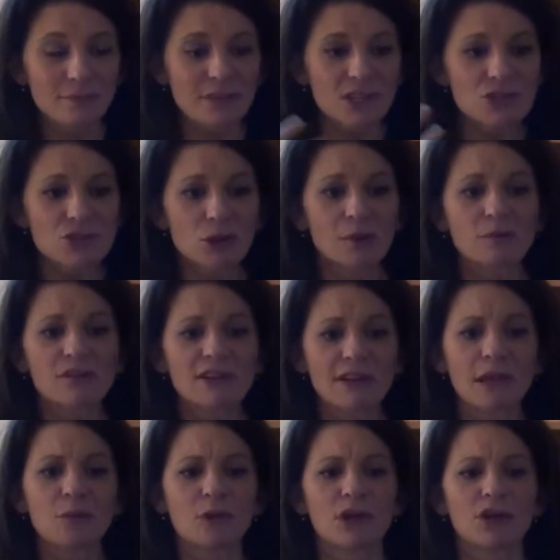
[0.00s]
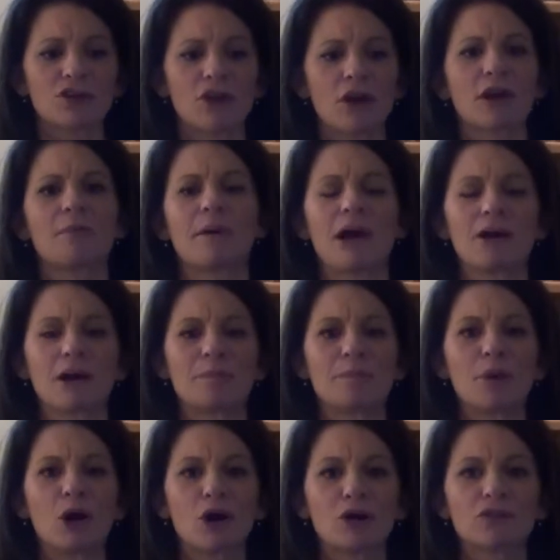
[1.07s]
So today we're going to talk about a
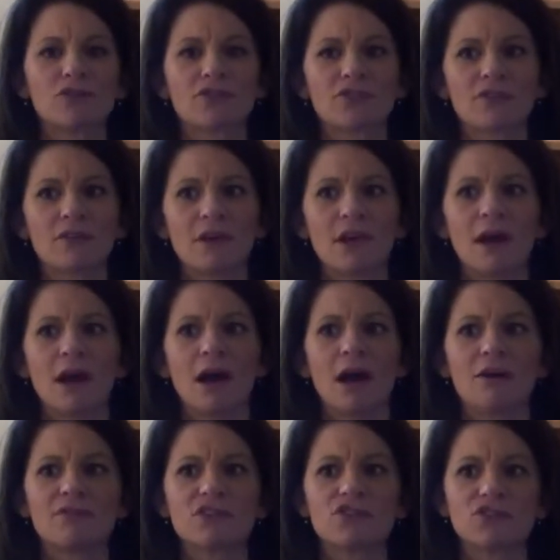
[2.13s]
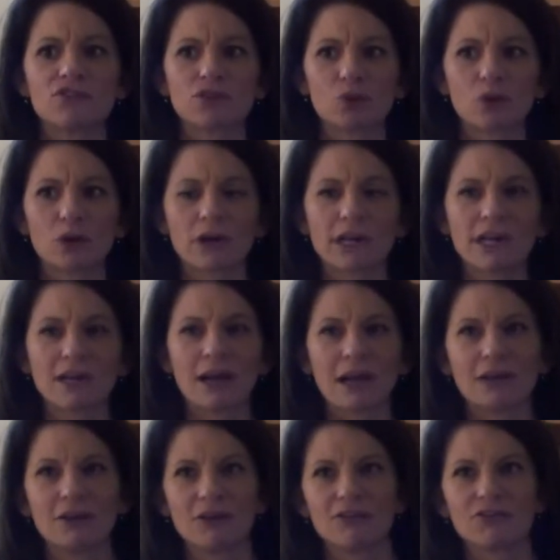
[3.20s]
parts of a story
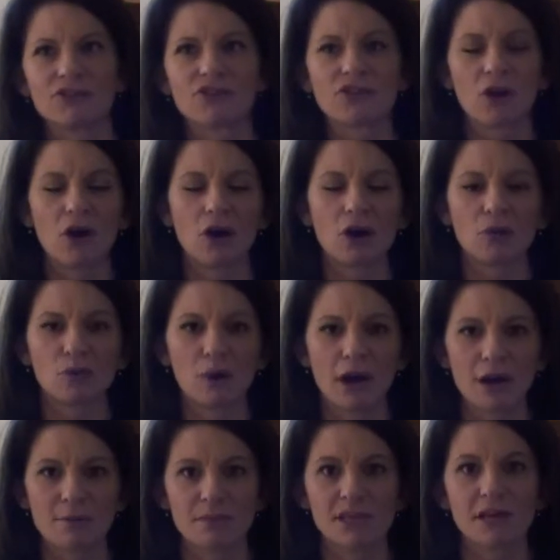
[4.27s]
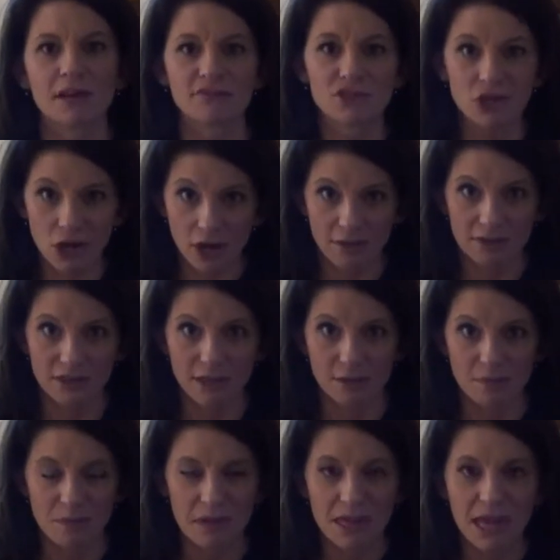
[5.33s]
kind of song rhyme that I've taught
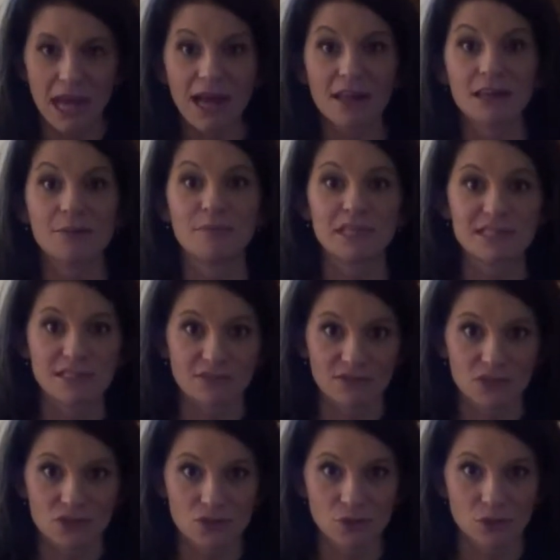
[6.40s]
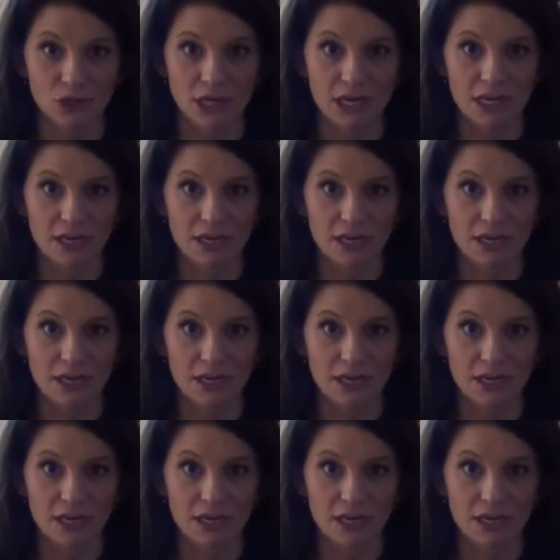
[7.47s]
them. Elements of a story.